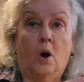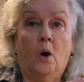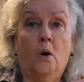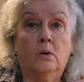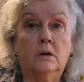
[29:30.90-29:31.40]

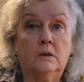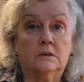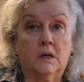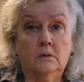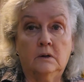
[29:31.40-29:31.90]
Oh,
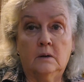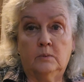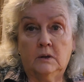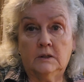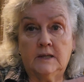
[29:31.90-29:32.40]
it's gone up.
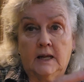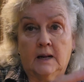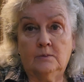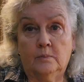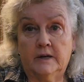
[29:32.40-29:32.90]
Look at that.
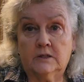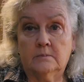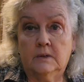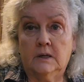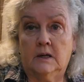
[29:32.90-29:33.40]
I'm going to make
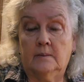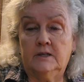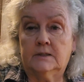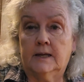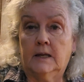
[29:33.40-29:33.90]
some money. Let
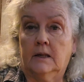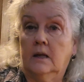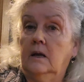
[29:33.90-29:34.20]
me sell it.